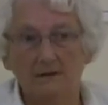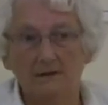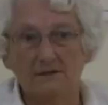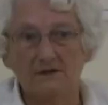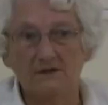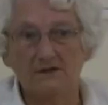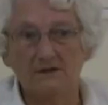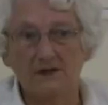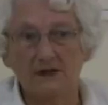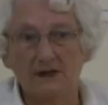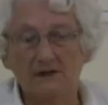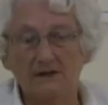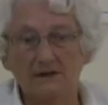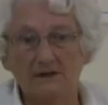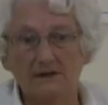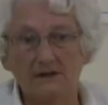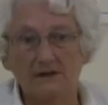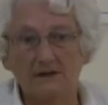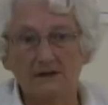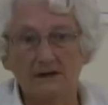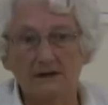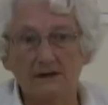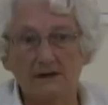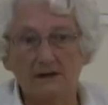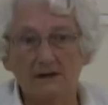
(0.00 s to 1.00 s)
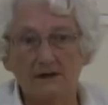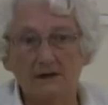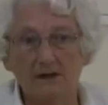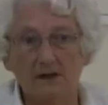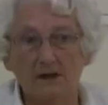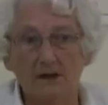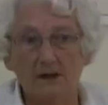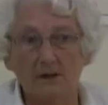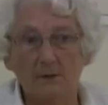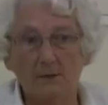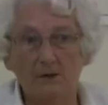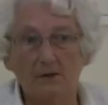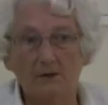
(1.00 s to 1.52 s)
decided to take it
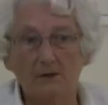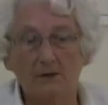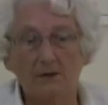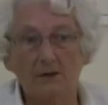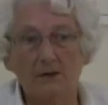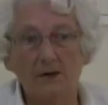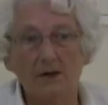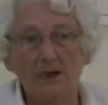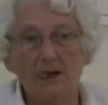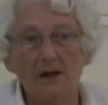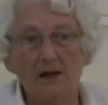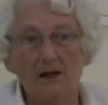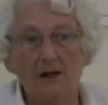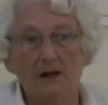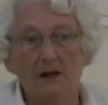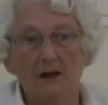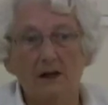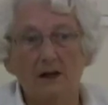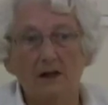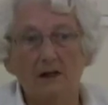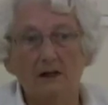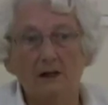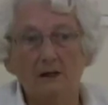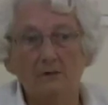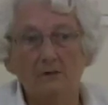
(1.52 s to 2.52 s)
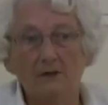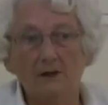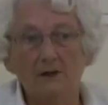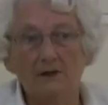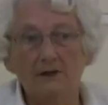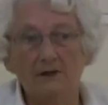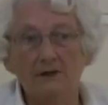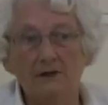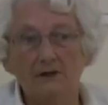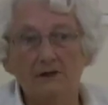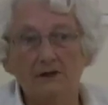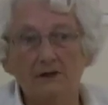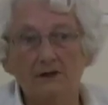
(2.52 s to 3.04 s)
up, and I
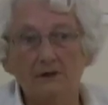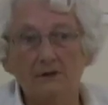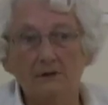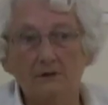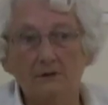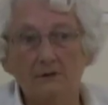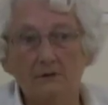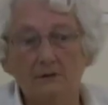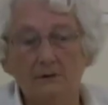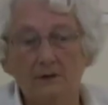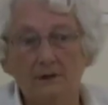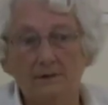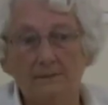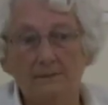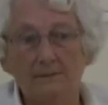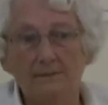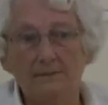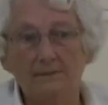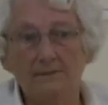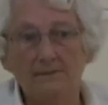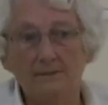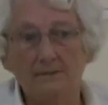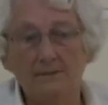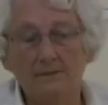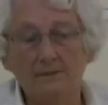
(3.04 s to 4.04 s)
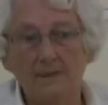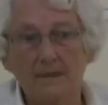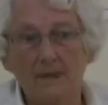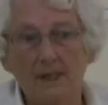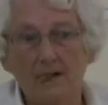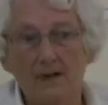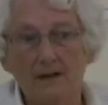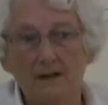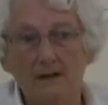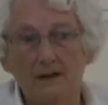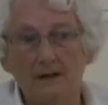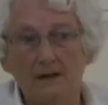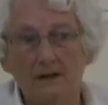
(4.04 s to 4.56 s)
went to
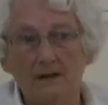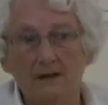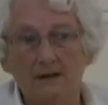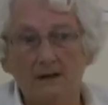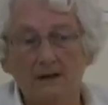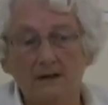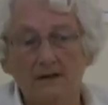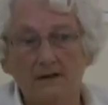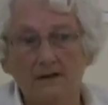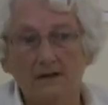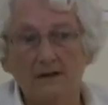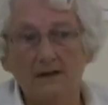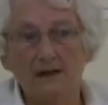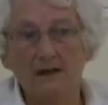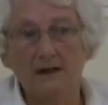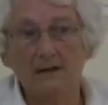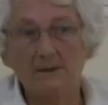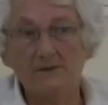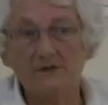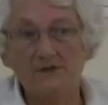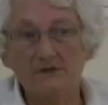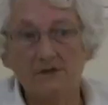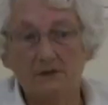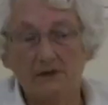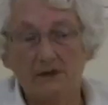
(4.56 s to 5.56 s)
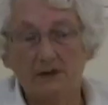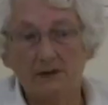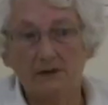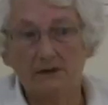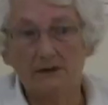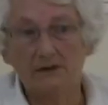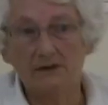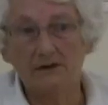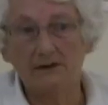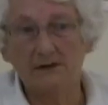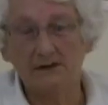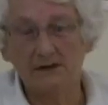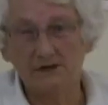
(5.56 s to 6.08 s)
the games that were
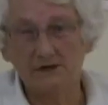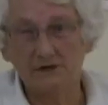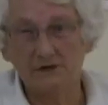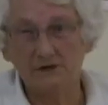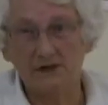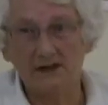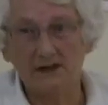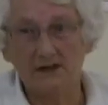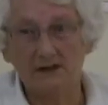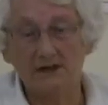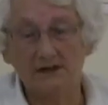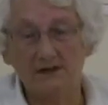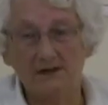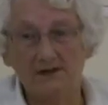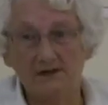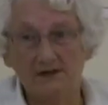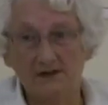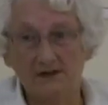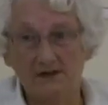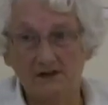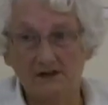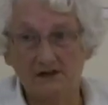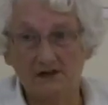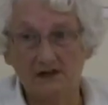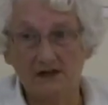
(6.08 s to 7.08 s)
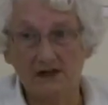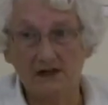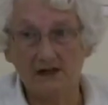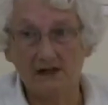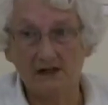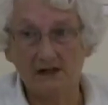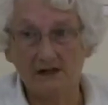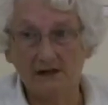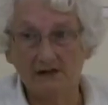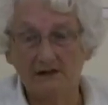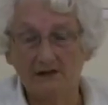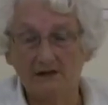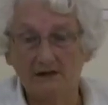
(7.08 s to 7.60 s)
held in Israel in
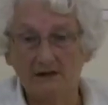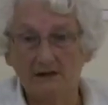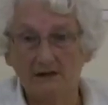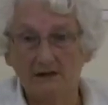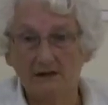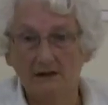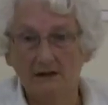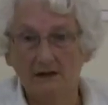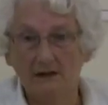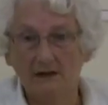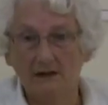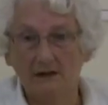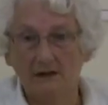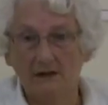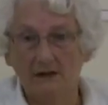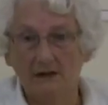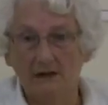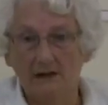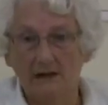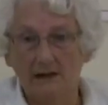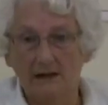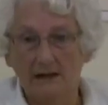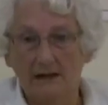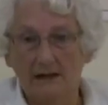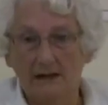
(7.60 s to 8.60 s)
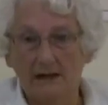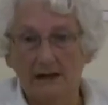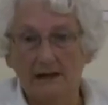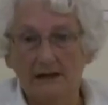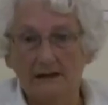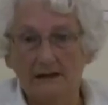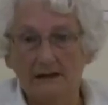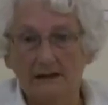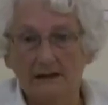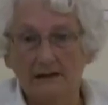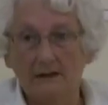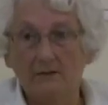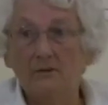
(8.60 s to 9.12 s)
68,
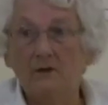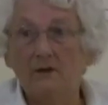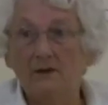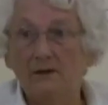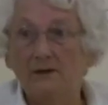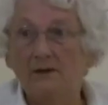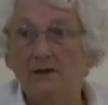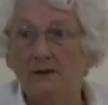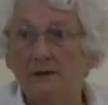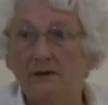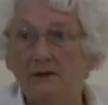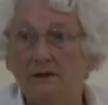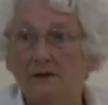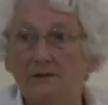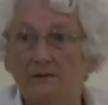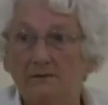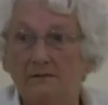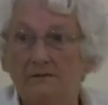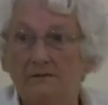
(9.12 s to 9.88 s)
and I won the